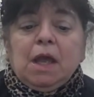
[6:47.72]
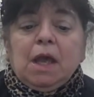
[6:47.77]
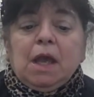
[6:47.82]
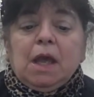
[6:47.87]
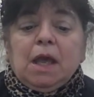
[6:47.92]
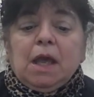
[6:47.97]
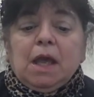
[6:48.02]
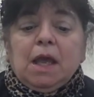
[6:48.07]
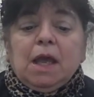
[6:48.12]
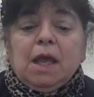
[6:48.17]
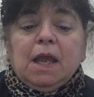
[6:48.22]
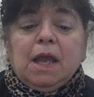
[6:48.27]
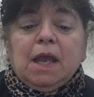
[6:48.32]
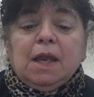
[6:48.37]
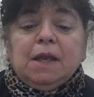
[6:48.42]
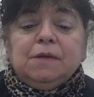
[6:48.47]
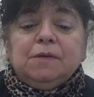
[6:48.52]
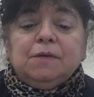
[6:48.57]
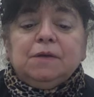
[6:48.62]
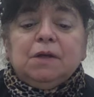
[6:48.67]

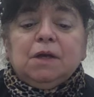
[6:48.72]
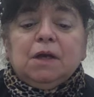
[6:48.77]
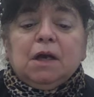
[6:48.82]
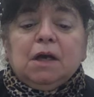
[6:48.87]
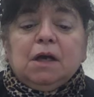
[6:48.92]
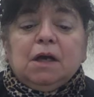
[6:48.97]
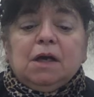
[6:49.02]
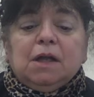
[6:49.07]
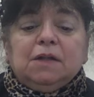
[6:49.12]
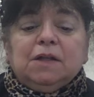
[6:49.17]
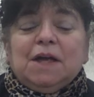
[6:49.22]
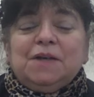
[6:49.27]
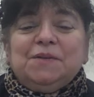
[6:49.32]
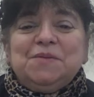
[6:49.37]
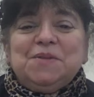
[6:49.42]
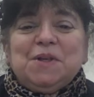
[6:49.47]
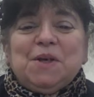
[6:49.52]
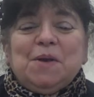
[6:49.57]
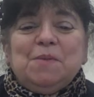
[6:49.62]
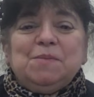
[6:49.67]
And a lot
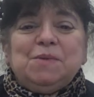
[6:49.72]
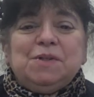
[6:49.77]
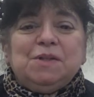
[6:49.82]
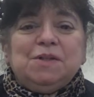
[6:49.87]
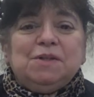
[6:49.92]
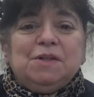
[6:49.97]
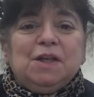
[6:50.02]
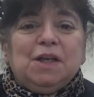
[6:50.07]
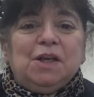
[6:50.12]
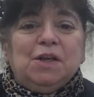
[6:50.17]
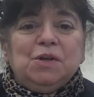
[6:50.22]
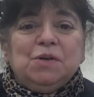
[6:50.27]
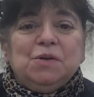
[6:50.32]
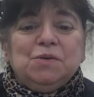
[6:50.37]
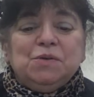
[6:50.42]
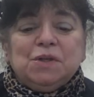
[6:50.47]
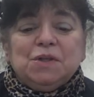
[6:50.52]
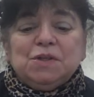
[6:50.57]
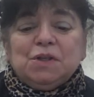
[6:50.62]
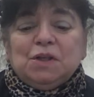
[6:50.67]
of times he
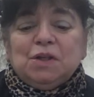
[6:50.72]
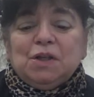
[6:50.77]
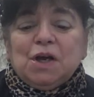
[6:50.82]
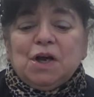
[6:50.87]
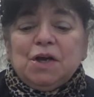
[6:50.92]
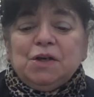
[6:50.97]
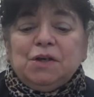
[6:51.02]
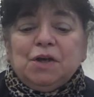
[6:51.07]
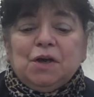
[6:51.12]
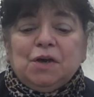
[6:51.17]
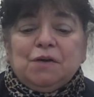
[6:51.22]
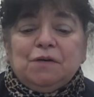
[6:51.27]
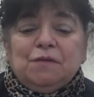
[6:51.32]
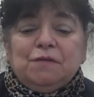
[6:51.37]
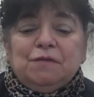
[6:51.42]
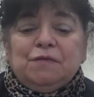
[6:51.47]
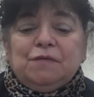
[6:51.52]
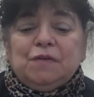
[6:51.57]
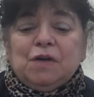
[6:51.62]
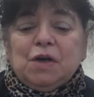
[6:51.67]
uses a lot of